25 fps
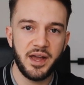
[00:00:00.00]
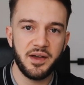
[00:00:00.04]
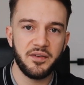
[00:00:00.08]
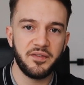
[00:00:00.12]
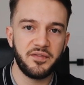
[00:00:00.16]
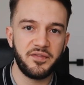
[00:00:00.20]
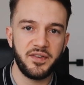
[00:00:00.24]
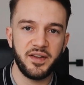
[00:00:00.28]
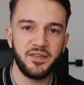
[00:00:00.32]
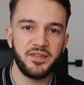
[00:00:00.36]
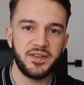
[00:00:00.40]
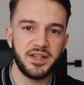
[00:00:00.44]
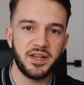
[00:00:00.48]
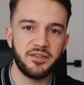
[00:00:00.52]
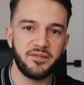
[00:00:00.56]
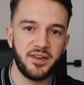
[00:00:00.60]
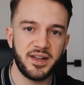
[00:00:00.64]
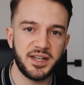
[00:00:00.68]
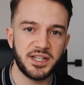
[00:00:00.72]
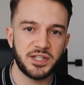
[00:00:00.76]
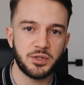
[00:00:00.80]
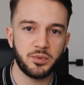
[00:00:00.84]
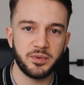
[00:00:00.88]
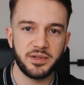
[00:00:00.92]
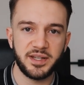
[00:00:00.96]
50
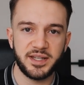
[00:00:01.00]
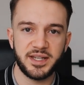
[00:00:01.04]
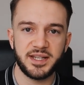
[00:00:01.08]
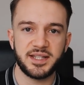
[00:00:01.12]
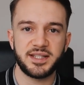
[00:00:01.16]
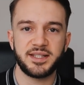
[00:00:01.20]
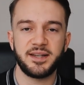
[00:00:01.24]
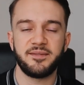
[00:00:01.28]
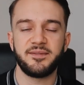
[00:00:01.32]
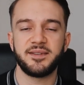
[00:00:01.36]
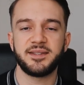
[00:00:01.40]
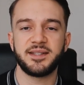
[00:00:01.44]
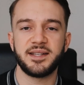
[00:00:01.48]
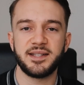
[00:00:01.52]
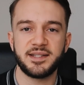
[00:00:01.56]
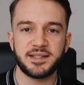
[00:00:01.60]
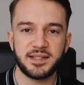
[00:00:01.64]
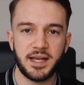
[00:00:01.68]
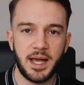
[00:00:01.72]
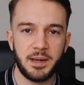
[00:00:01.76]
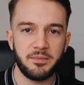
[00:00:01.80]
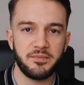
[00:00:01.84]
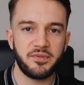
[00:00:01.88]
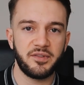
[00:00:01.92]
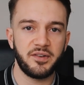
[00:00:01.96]
events within a 7-day
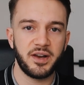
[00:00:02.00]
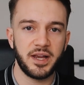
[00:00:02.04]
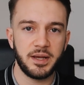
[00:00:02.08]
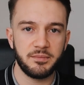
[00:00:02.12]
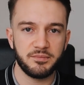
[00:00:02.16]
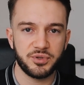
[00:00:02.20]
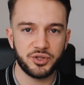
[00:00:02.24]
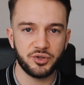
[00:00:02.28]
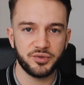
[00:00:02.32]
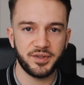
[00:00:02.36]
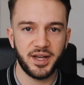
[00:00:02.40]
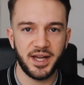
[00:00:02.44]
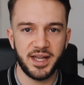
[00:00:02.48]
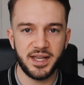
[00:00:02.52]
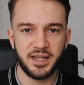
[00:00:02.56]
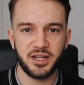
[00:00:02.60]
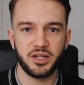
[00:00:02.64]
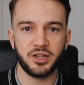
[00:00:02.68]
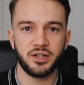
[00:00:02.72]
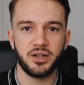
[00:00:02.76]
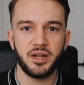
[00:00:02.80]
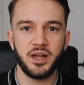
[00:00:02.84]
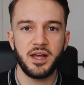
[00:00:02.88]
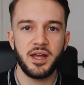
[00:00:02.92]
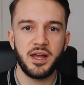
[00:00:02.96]
time frame so that you
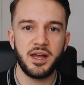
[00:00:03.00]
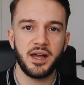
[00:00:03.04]
can